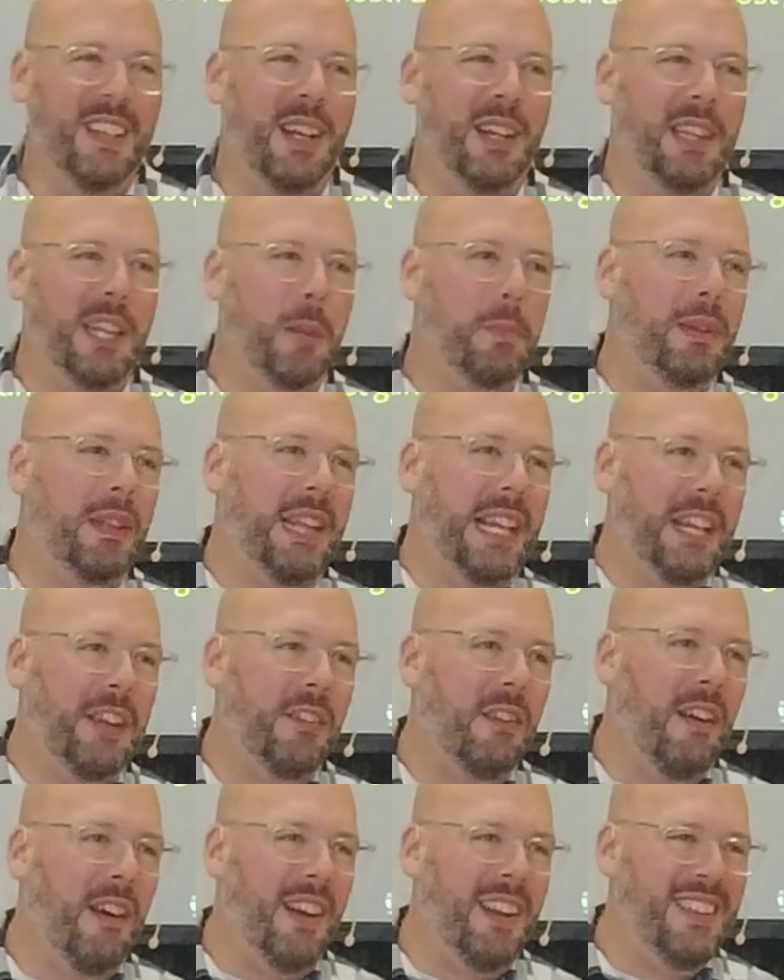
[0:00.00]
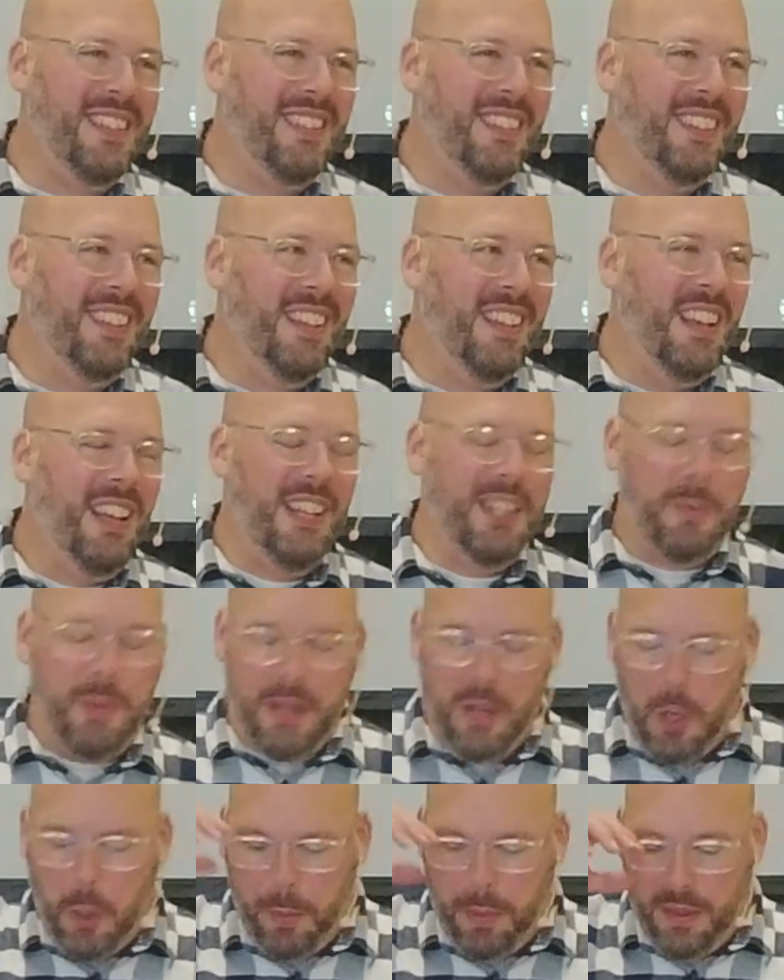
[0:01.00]
a little bit later on as
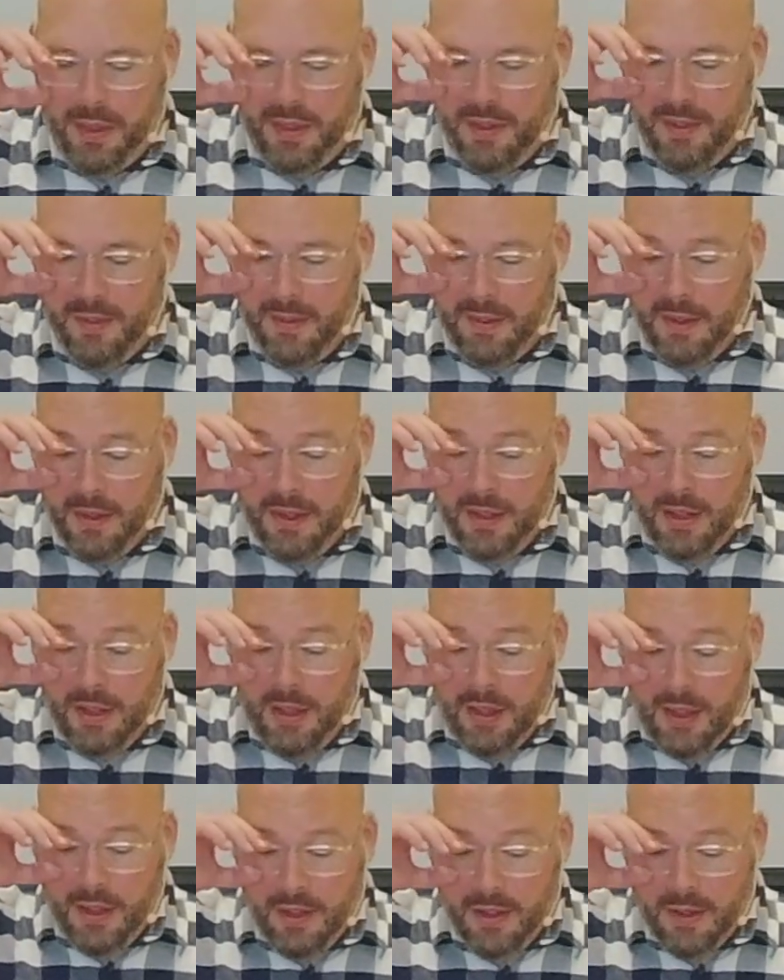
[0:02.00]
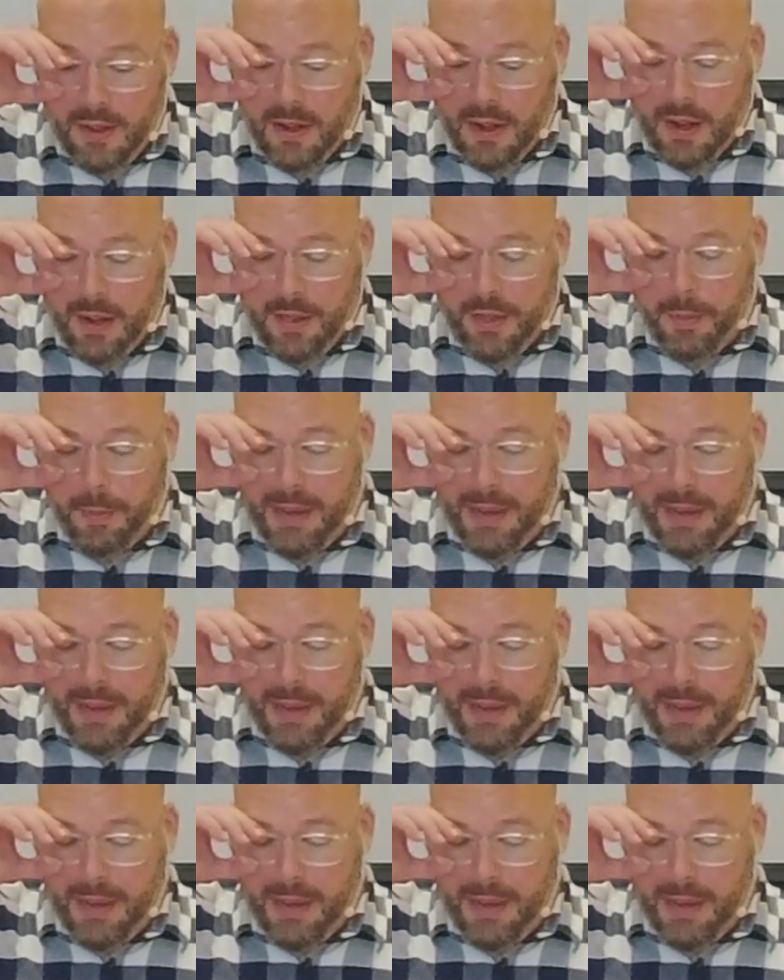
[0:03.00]
we open the